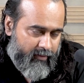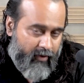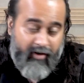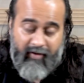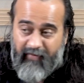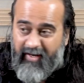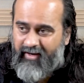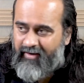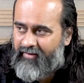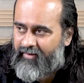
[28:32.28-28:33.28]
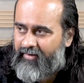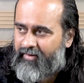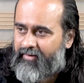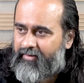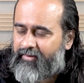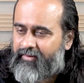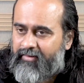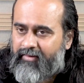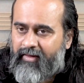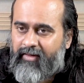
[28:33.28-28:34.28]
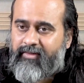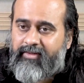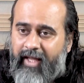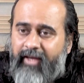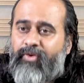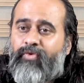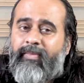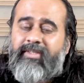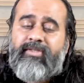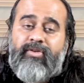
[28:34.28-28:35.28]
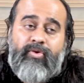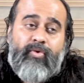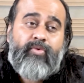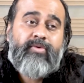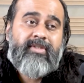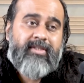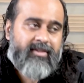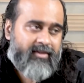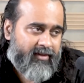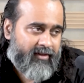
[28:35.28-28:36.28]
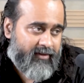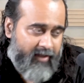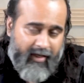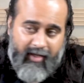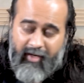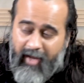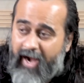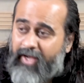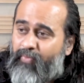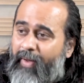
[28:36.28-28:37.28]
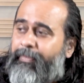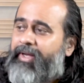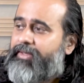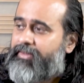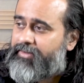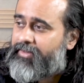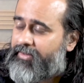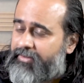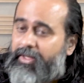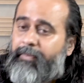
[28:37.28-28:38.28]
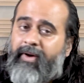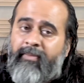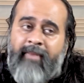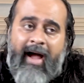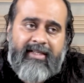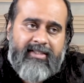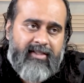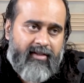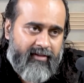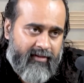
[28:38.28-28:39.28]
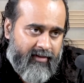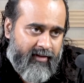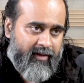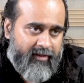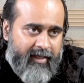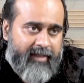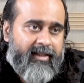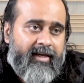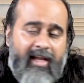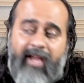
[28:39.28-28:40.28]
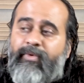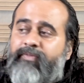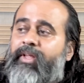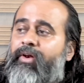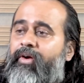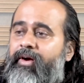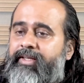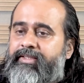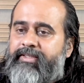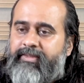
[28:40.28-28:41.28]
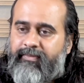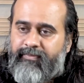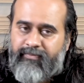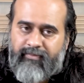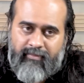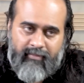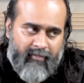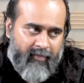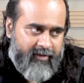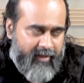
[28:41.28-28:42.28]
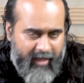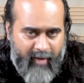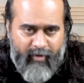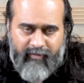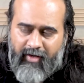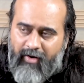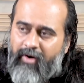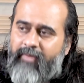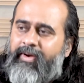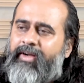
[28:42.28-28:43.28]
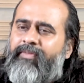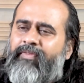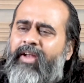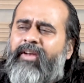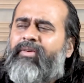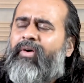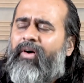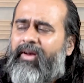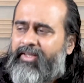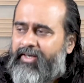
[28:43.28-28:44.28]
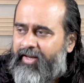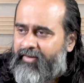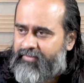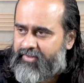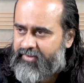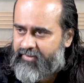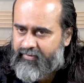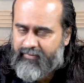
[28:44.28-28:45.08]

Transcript: or defeated, then you must use the great weapon, the Brahmastra, that the name of the Lord is. The name of the Lord will defeat all other names.